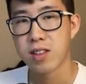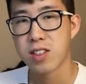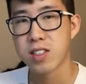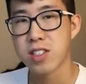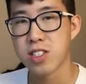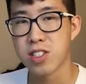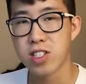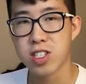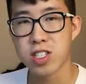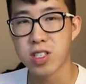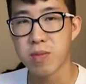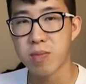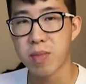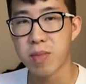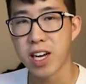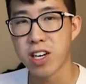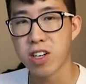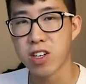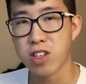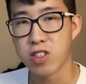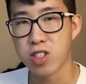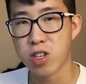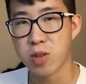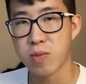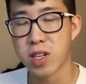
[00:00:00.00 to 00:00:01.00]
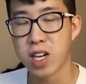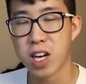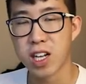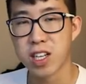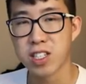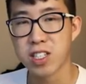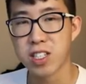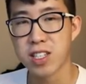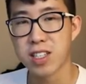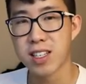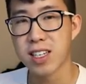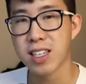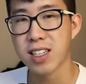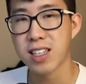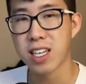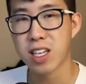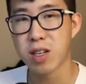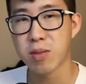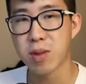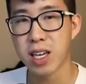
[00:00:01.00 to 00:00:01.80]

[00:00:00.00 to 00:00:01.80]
This is just a minor terminology thing that you